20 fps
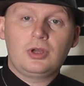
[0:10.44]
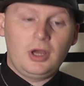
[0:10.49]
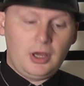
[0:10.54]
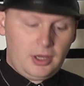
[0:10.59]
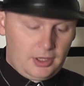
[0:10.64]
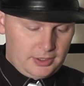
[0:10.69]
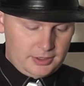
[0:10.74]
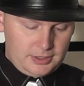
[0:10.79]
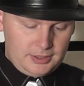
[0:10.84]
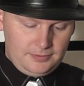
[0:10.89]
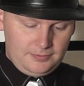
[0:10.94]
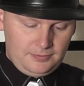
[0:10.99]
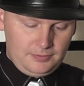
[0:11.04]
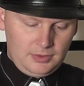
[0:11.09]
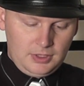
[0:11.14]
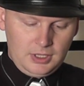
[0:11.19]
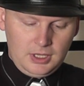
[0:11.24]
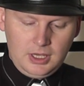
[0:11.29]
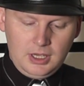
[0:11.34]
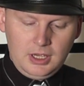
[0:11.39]
card.
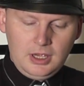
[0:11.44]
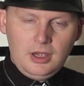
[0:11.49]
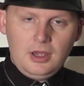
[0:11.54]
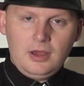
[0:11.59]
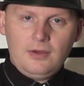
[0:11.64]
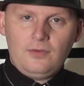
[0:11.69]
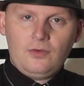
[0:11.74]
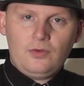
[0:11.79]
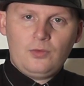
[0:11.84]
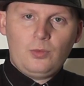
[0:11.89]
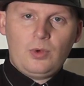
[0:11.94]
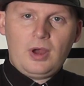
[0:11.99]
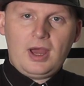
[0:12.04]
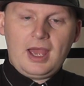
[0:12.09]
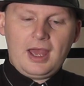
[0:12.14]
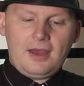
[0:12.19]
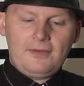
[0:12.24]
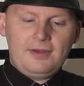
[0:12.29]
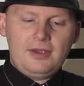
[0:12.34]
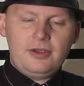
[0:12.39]
But what I
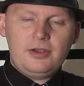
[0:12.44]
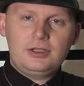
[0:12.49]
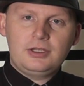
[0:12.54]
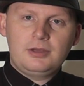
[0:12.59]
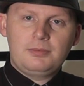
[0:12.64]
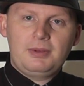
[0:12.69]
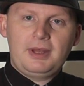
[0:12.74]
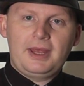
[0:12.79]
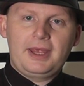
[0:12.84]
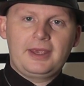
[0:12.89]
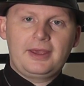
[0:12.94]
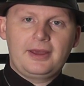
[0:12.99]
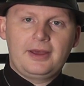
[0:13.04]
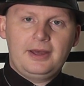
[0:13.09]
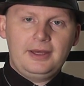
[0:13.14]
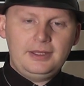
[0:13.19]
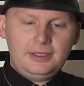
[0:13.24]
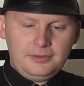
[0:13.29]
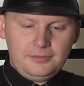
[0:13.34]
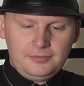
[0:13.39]
have here is a playing
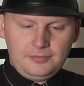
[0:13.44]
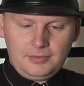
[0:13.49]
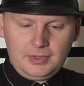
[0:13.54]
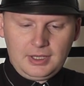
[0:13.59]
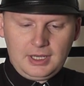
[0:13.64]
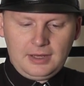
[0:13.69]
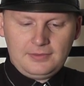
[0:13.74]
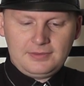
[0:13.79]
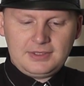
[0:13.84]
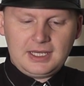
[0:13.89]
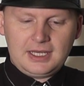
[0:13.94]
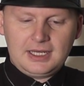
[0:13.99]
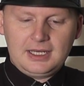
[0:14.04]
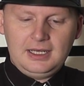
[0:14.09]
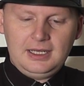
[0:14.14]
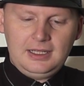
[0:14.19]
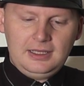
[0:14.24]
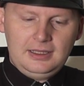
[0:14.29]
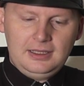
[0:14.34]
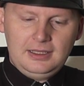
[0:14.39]
card and I've taken a
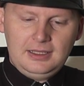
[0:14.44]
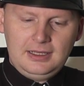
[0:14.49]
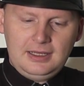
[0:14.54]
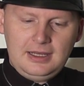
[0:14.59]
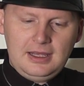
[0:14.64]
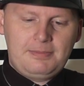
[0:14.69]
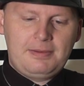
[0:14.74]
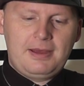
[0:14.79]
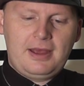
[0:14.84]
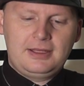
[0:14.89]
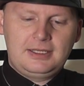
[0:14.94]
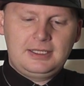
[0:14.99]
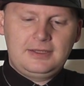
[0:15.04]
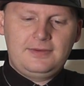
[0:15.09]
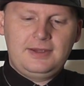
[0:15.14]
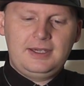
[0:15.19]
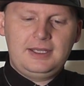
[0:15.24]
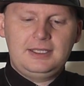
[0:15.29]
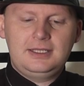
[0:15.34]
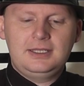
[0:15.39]
little lip out of
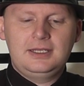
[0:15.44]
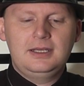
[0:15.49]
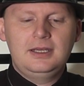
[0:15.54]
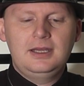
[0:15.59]
it.